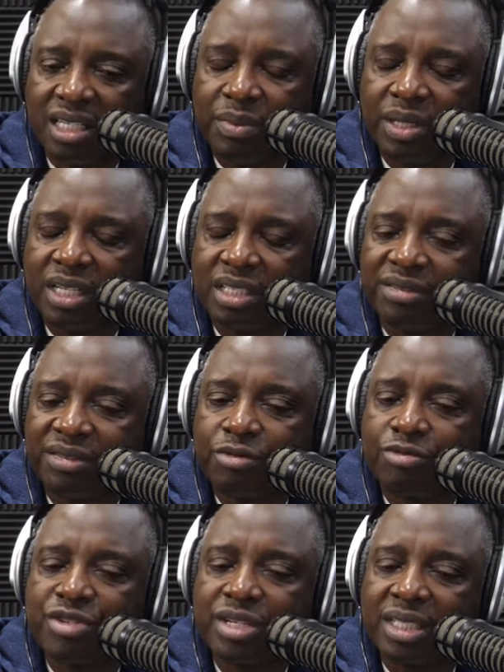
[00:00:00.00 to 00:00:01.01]
because of the
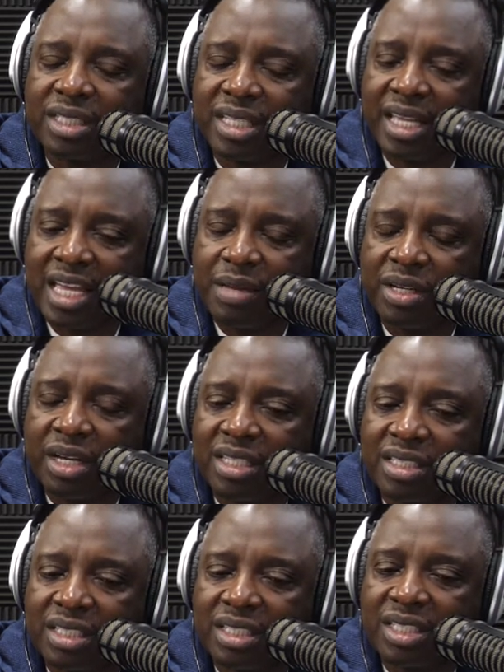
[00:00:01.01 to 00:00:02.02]
real estate,
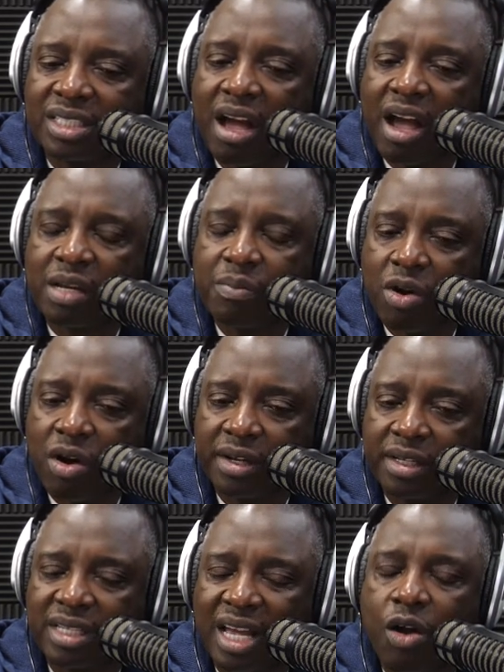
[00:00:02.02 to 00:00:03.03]
because of the stock
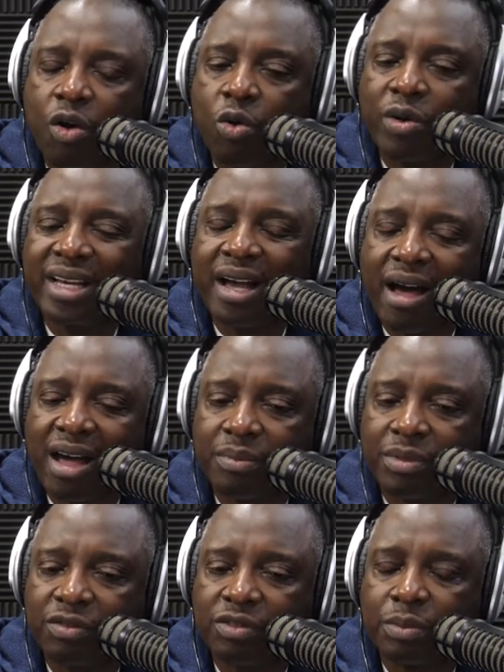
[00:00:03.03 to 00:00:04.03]
markets. Our whole
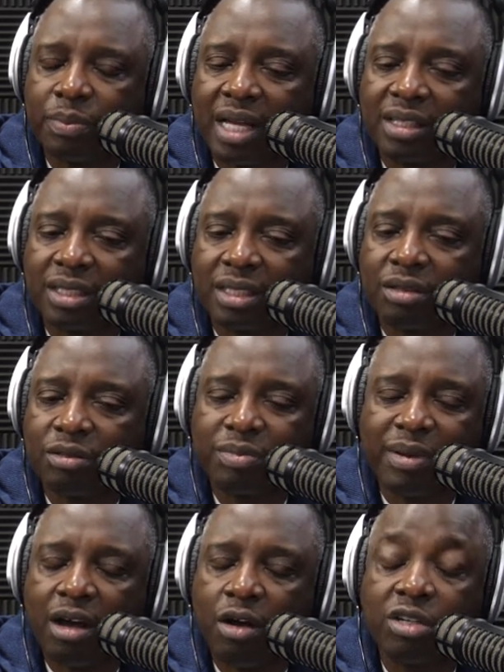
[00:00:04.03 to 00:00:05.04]
economy was about
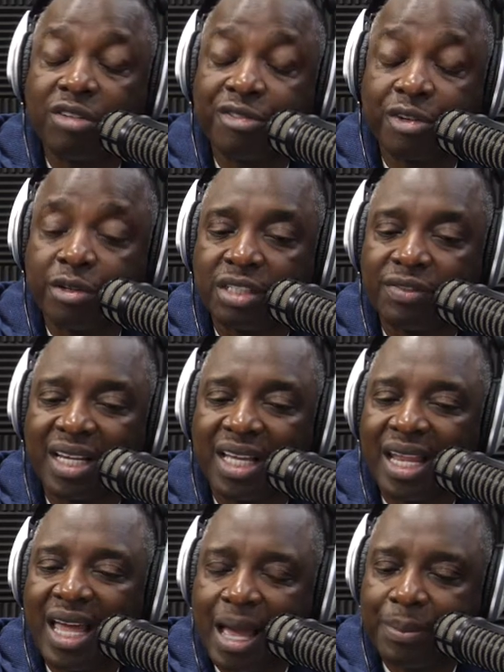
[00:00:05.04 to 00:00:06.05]
on the verge of
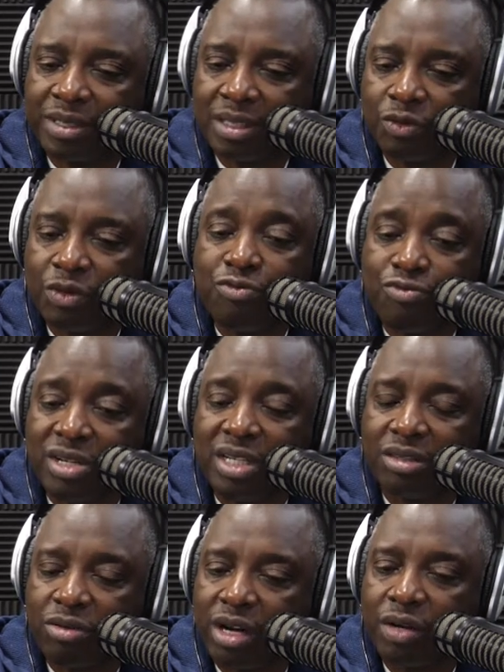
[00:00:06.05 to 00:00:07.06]
collapsing. We really
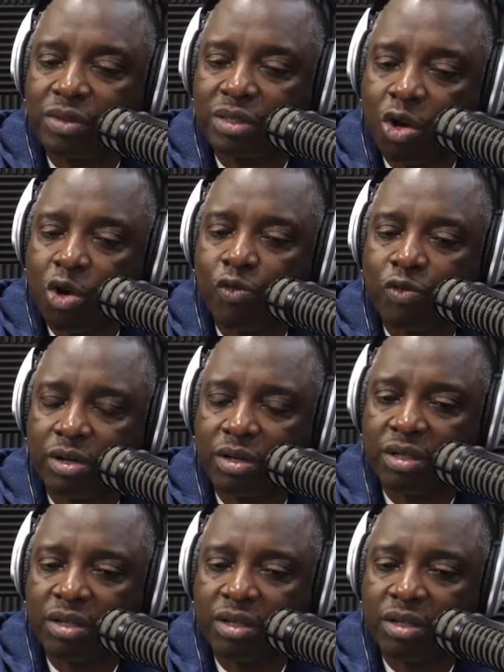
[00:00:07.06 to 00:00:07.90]
thought it was over.